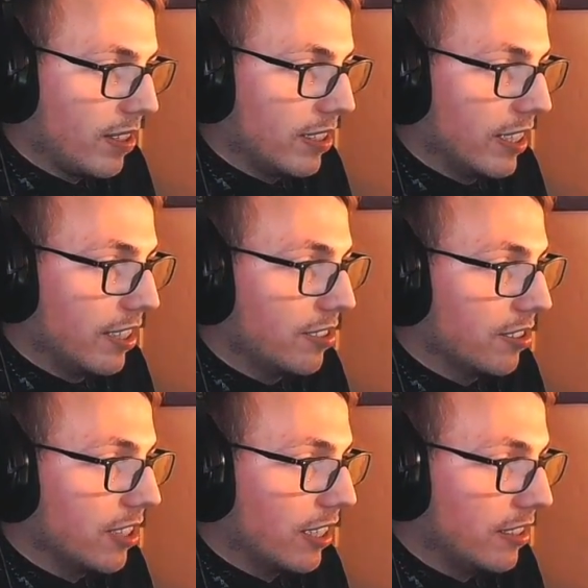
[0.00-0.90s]
Yeah,
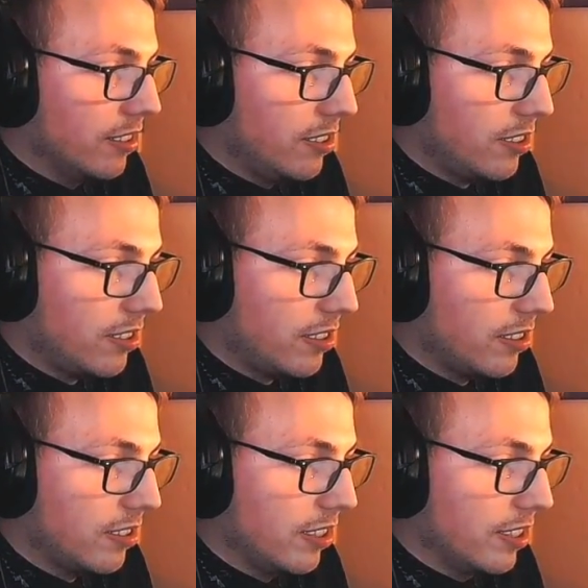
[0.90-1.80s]
just like this.
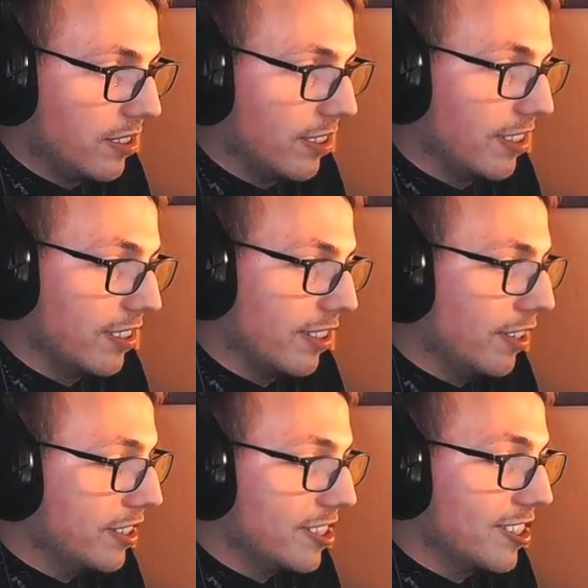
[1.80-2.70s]
It's a
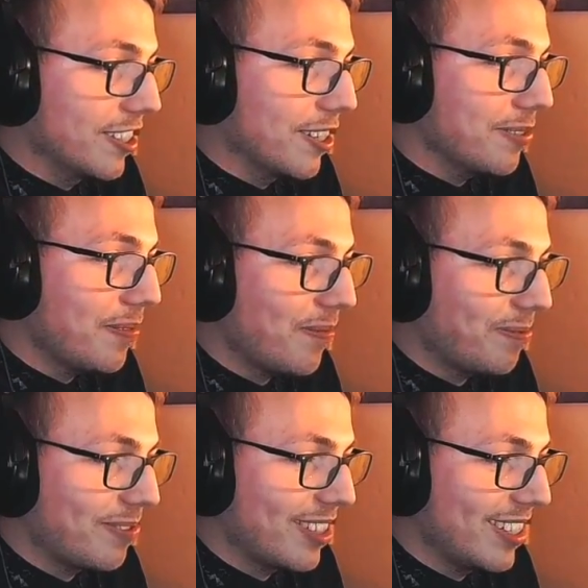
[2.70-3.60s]
lot easier now.
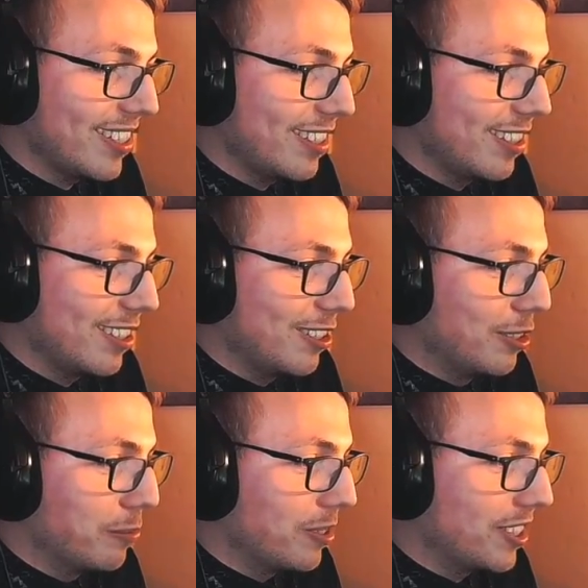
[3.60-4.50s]

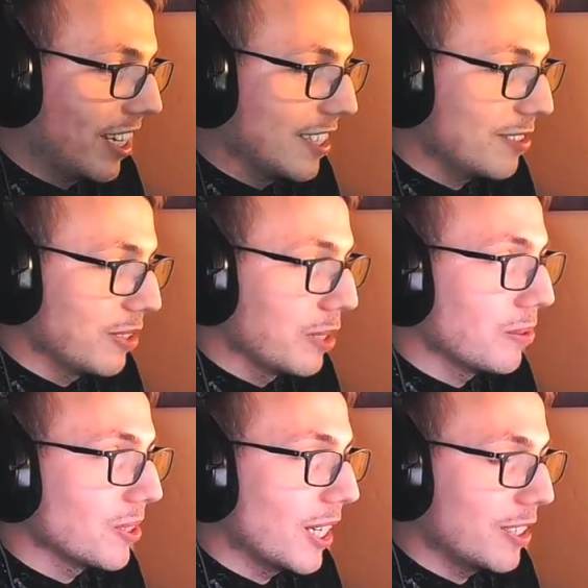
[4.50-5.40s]
No precise, really
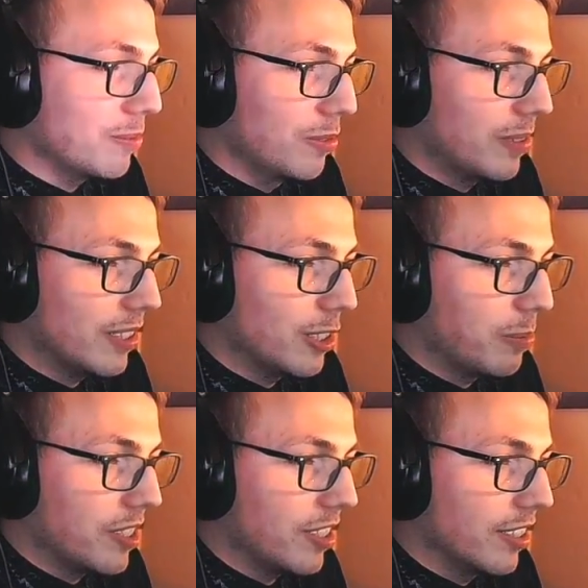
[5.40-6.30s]
precise movement,
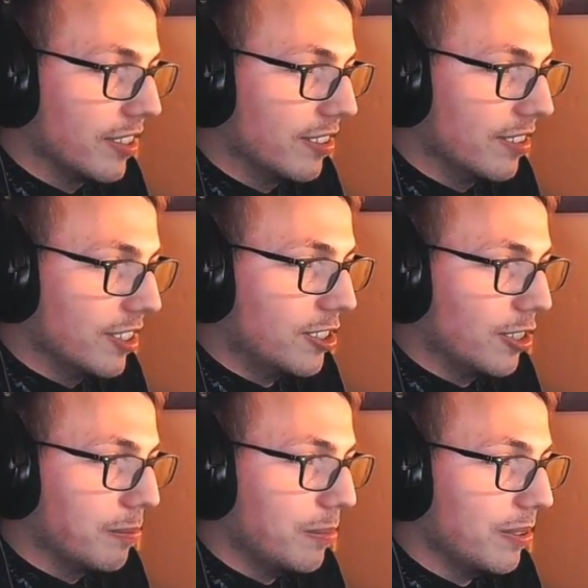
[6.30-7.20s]
especially this
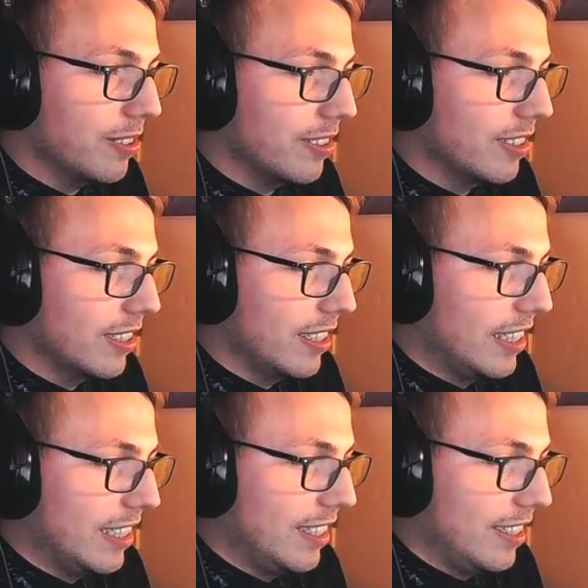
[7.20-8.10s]
jump.
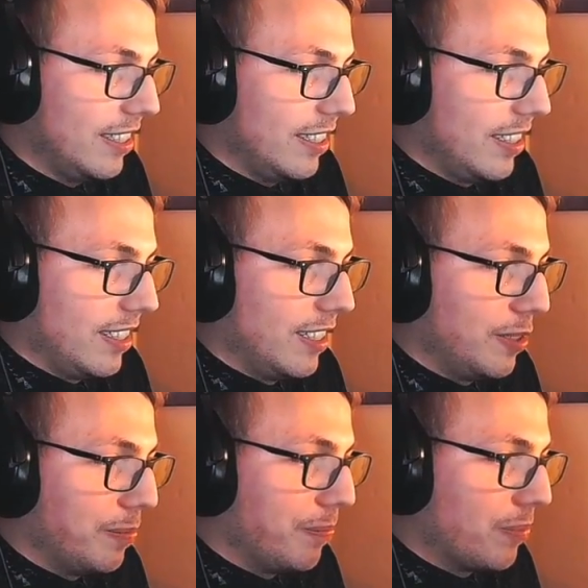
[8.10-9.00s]

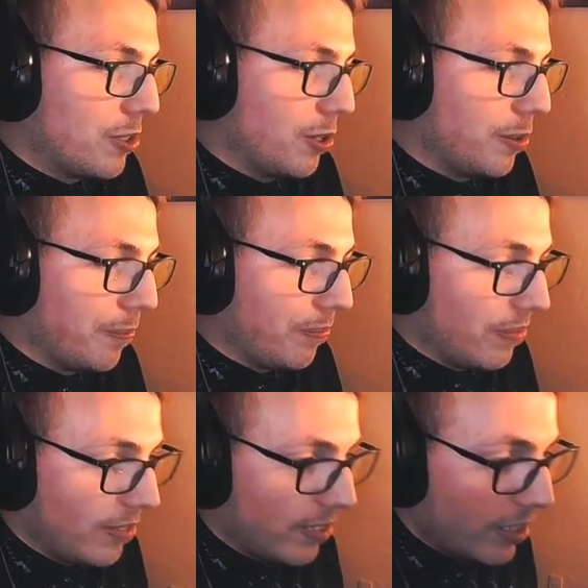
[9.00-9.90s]
So
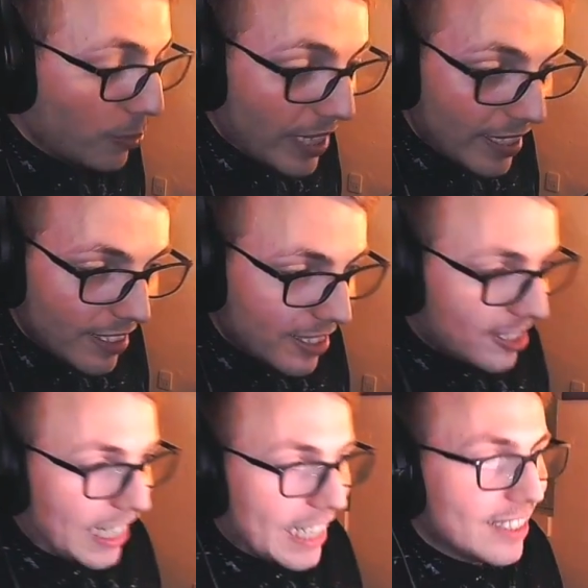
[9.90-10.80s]
the way they
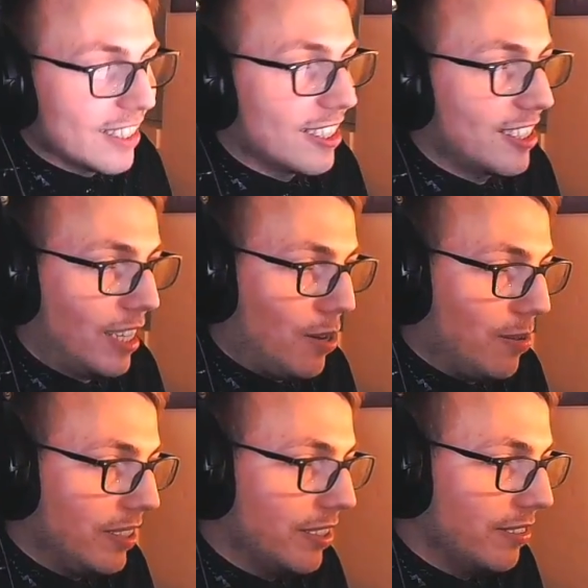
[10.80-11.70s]
designed this
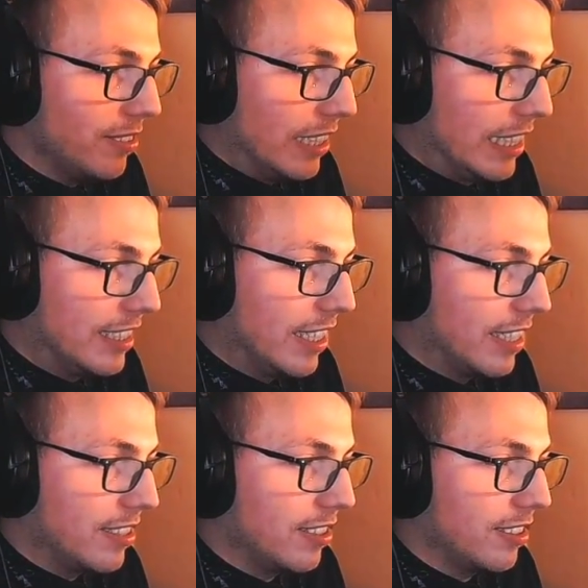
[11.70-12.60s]
tower here is
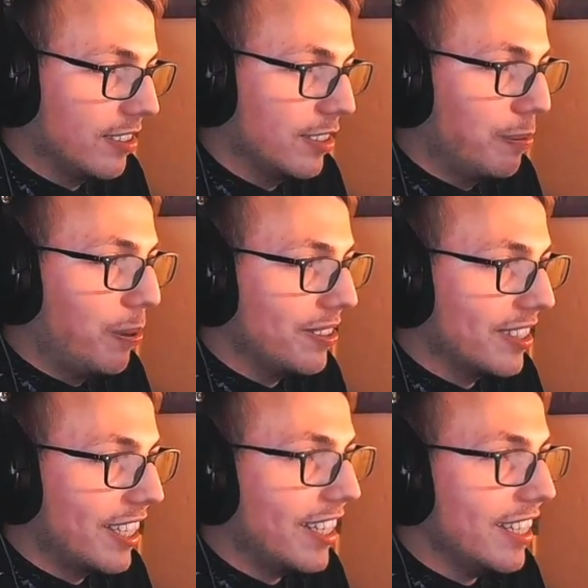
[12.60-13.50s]
that they put the
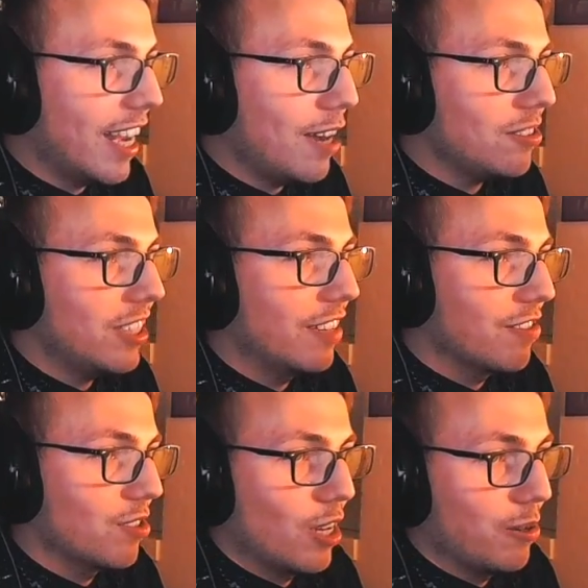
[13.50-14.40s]
key outside of
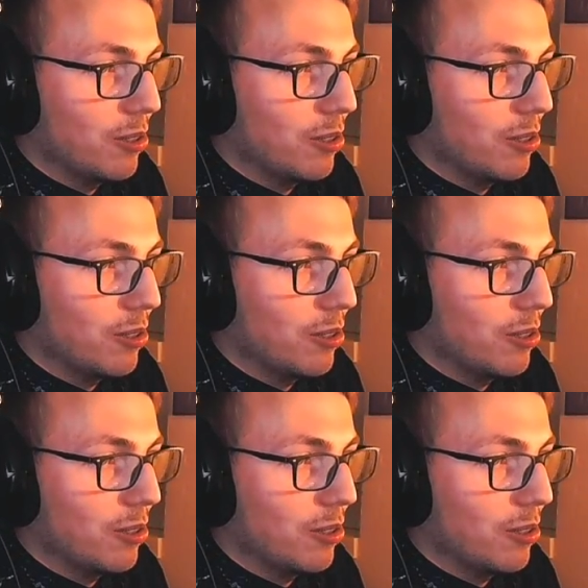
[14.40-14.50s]
the tower.